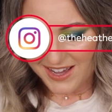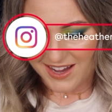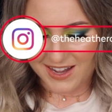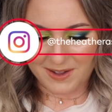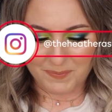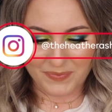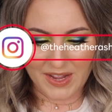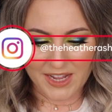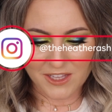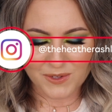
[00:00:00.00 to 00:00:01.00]

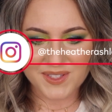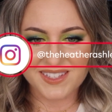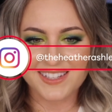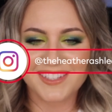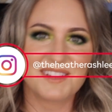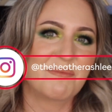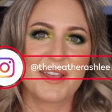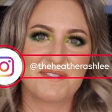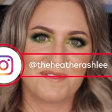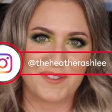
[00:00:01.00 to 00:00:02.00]
I used this in
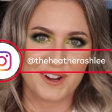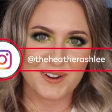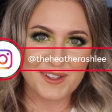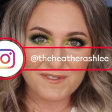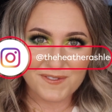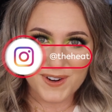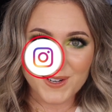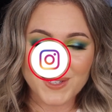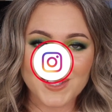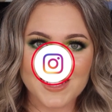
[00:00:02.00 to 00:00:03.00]
my very
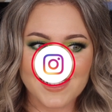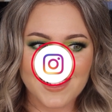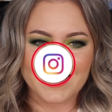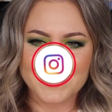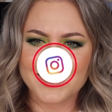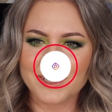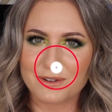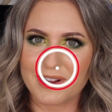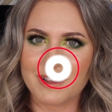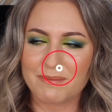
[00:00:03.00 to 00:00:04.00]
first
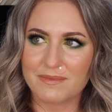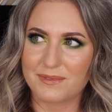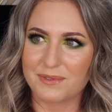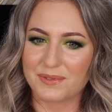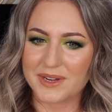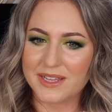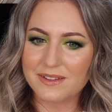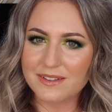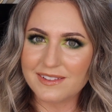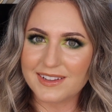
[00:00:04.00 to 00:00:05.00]
Instagram
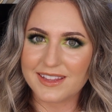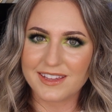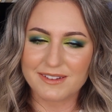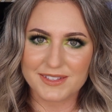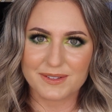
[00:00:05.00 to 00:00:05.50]
reel. I think it was